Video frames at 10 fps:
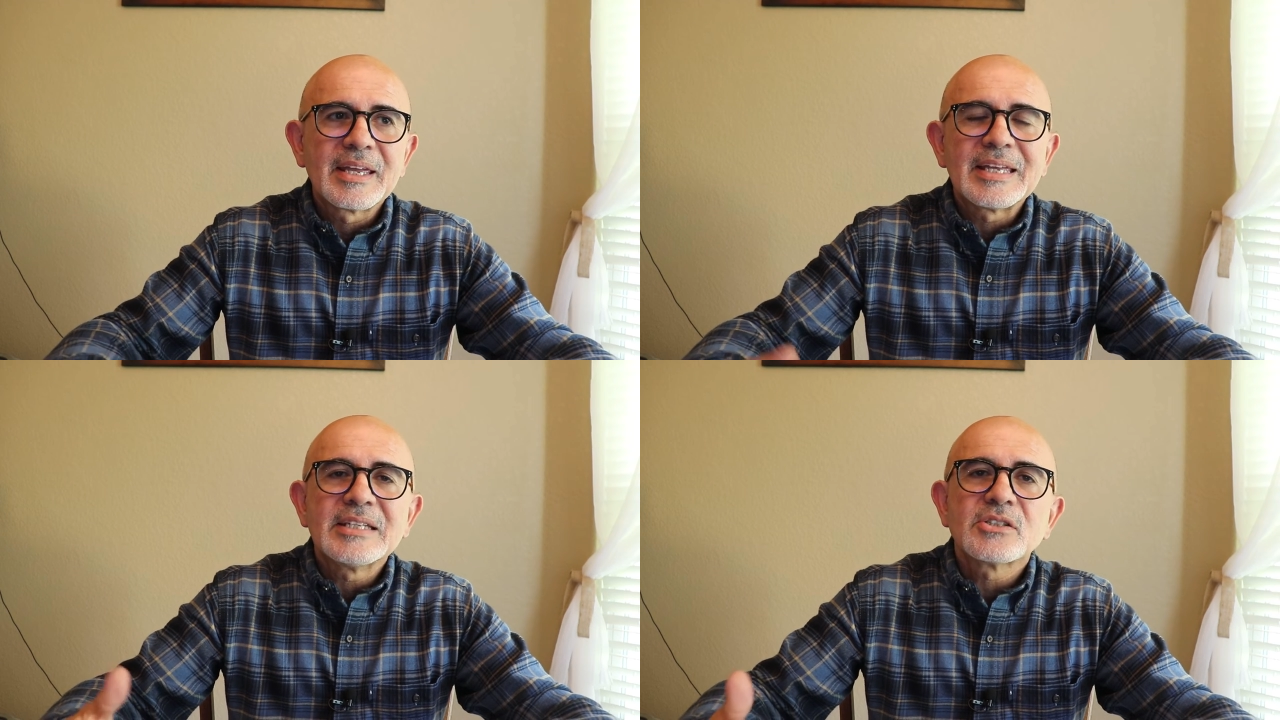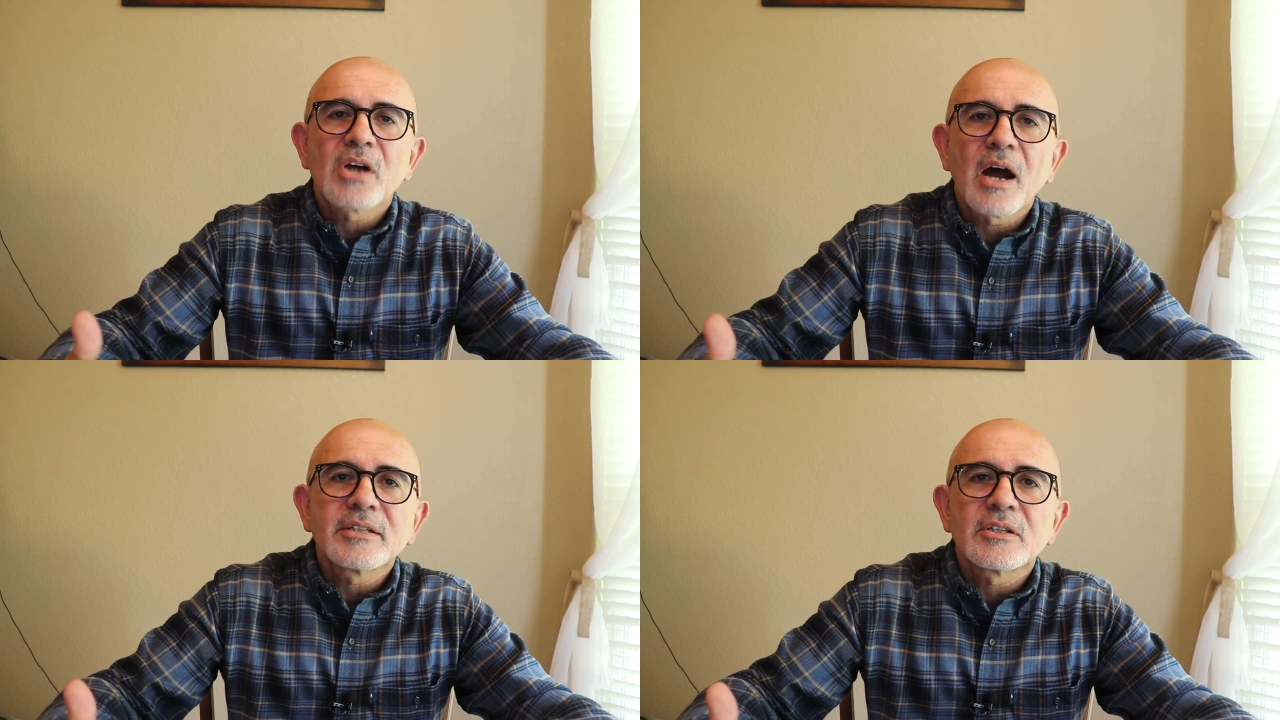an
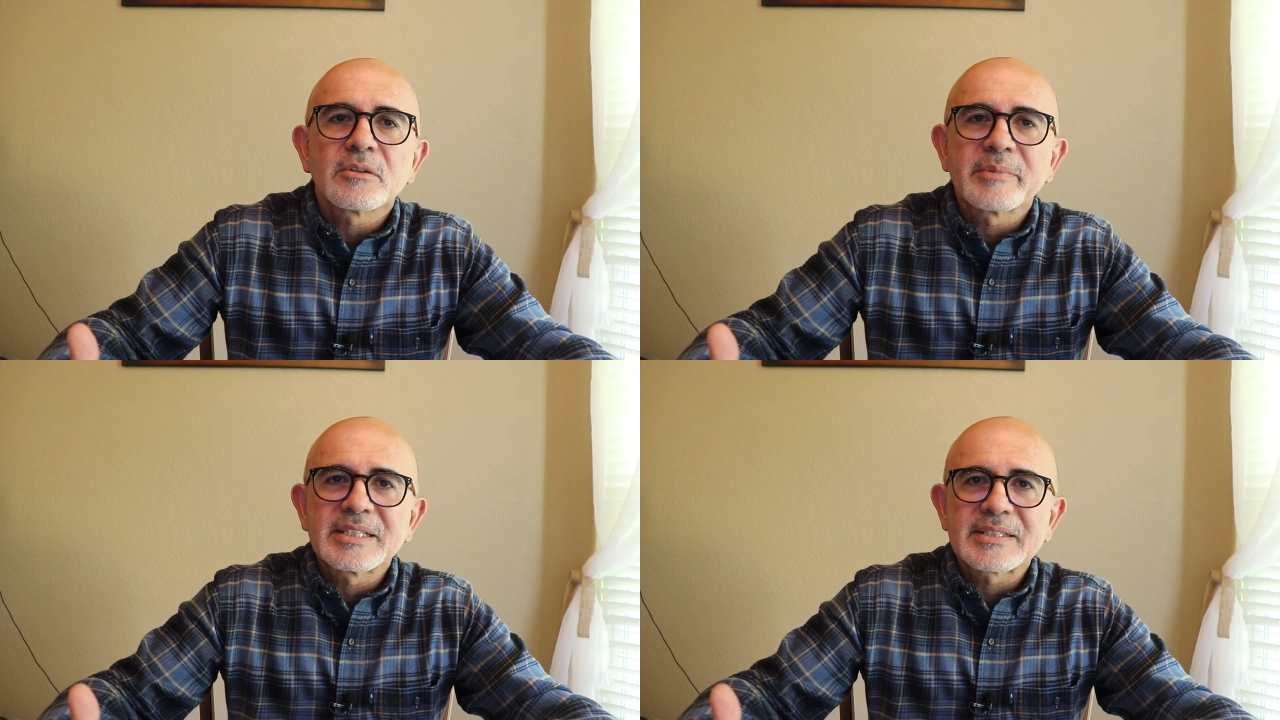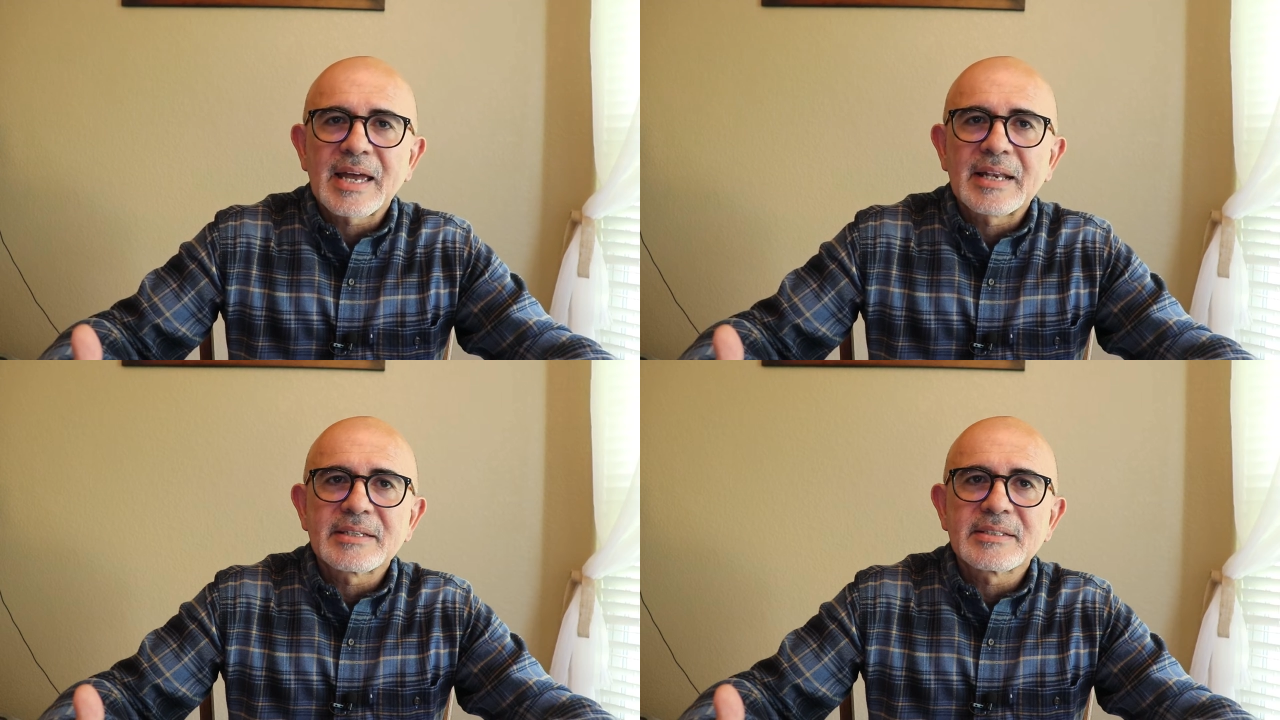entitled
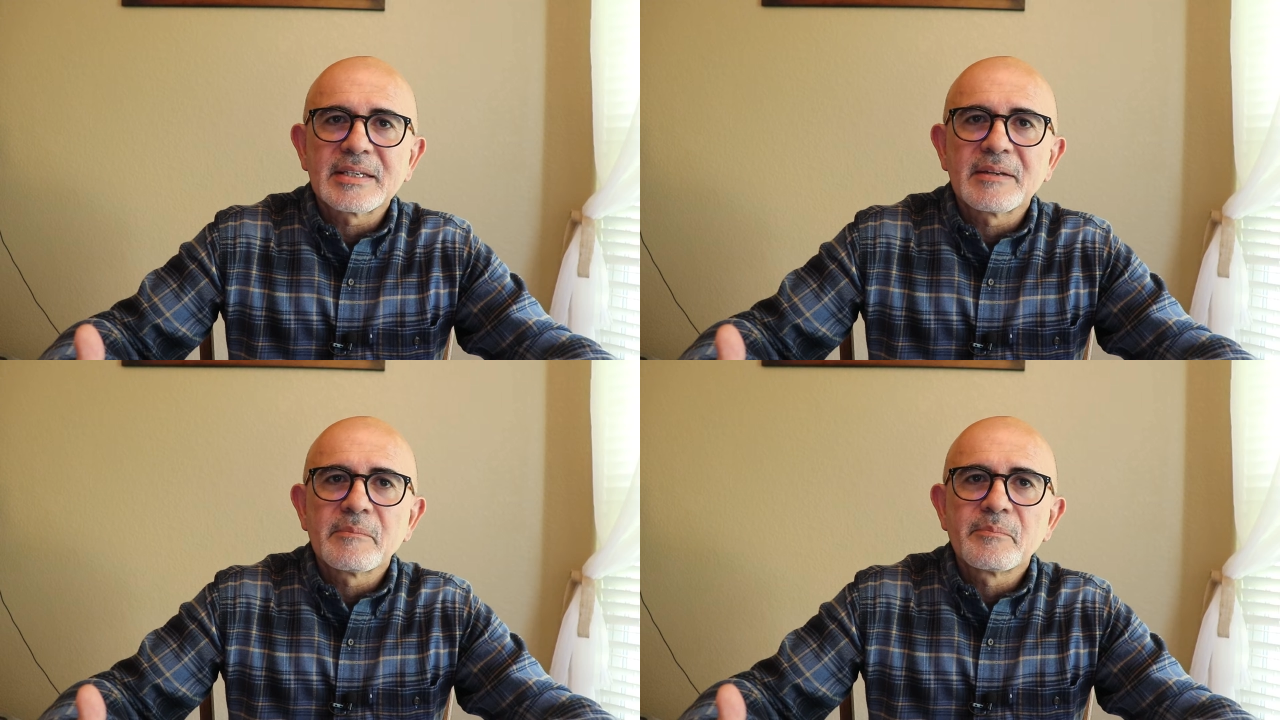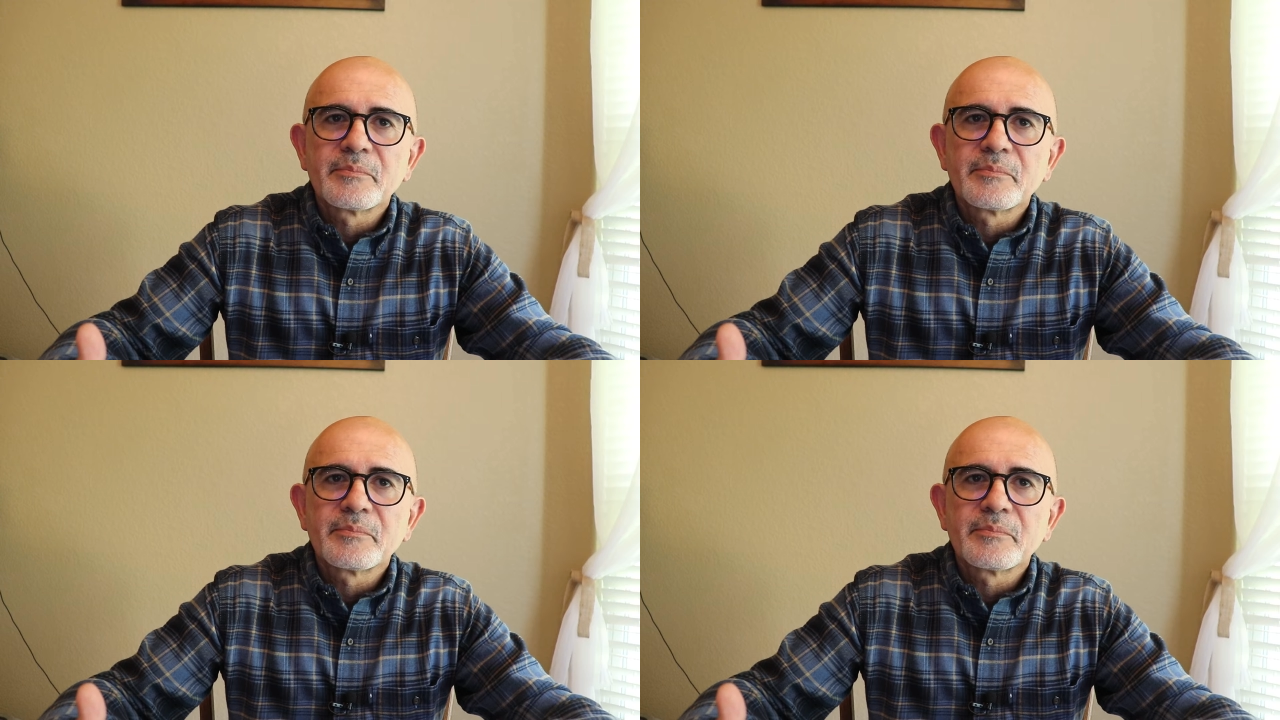mentality.